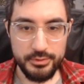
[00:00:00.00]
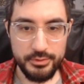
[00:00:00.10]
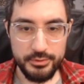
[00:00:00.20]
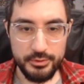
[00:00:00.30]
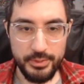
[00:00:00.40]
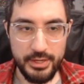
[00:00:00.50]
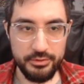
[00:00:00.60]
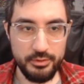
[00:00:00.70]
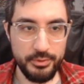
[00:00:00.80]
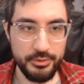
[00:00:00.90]
So
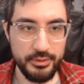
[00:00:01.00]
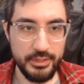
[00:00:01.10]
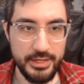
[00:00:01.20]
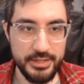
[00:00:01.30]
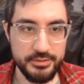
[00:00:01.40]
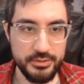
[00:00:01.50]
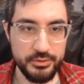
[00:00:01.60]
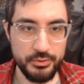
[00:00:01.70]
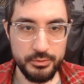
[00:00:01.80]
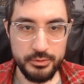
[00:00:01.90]
Path of Building has this
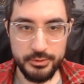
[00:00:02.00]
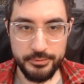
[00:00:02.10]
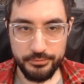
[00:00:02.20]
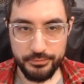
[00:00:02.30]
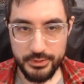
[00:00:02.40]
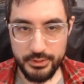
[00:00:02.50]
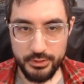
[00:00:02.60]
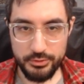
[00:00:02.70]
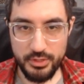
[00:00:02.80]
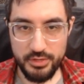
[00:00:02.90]
tool,
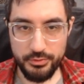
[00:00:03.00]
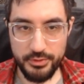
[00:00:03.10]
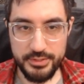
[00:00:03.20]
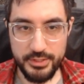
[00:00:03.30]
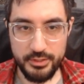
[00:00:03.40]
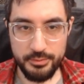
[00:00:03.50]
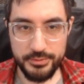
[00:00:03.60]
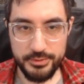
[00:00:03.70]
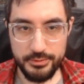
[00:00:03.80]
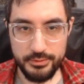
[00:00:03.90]
trade for these
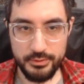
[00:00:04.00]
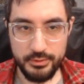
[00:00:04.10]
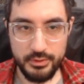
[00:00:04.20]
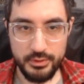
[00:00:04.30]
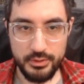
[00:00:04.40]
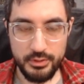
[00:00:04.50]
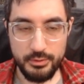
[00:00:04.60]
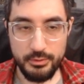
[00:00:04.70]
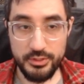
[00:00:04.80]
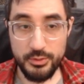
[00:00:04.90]
items.
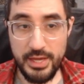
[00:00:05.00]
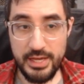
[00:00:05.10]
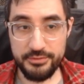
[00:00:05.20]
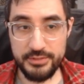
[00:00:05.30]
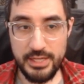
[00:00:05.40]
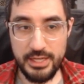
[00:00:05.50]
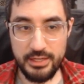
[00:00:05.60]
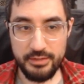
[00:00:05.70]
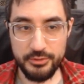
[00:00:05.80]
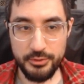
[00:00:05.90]
You have to
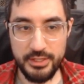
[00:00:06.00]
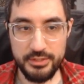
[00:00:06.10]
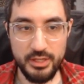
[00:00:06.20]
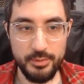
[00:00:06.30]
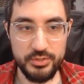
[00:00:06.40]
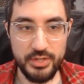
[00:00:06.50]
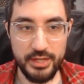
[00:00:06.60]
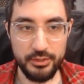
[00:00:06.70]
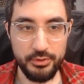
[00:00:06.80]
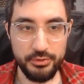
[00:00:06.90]
have your hit damage
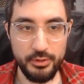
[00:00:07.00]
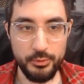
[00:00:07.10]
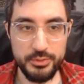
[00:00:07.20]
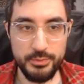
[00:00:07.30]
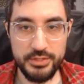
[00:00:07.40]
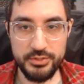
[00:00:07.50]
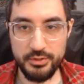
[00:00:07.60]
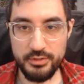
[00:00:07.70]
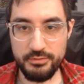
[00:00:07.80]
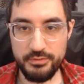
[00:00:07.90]
accurate though, which means your
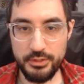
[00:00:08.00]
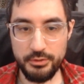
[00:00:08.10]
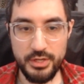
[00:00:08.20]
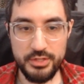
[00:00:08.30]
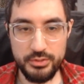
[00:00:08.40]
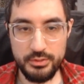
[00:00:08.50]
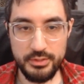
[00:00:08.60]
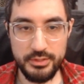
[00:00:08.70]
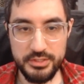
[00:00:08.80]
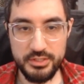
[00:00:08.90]
configuration
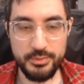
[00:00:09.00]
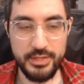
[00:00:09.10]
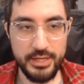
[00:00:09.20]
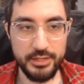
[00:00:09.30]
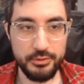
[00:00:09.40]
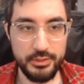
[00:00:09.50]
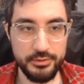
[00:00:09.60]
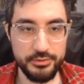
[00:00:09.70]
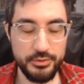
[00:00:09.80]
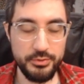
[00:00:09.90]
needs to be accurate.
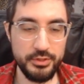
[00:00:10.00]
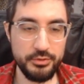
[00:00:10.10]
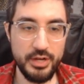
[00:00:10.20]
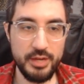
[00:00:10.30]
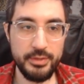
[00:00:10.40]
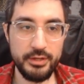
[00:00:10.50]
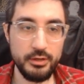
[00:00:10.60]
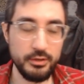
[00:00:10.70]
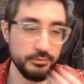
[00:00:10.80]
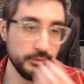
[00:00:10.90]
So you can grab my
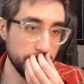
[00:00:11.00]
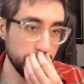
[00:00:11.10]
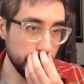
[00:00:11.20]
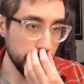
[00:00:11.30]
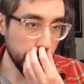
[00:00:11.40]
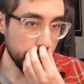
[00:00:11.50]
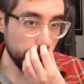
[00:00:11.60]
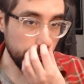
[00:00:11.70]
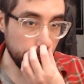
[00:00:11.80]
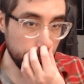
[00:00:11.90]
config in the
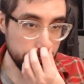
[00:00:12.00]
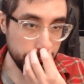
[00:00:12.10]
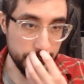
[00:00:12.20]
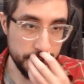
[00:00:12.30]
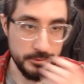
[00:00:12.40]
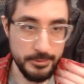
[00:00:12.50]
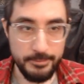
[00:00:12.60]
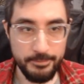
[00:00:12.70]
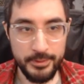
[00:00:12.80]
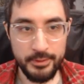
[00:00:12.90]
video description
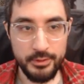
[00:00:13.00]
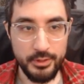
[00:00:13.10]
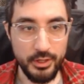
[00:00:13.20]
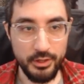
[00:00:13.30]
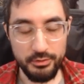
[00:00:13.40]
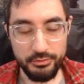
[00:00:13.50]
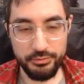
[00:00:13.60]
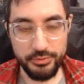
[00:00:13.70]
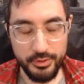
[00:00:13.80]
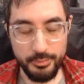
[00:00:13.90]

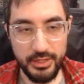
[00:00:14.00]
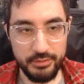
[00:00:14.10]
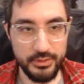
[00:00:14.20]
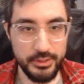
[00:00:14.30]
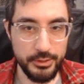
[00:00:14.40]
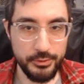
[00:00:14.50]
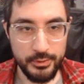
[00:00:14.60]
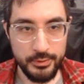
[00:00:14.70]
of the main video.